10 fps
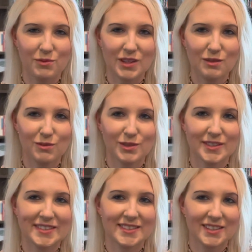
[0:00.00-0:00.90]
we
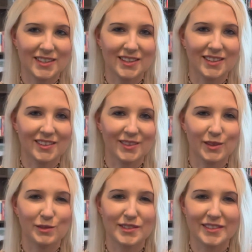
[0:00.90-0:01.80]
will see
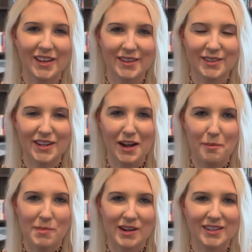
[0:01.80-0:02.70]
those lottery
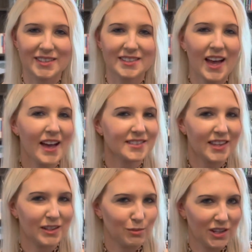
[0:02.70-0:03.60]
numbers as
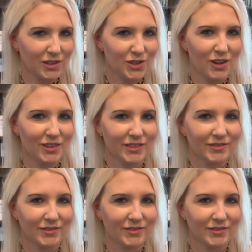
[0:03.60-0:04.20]
they are being drawn.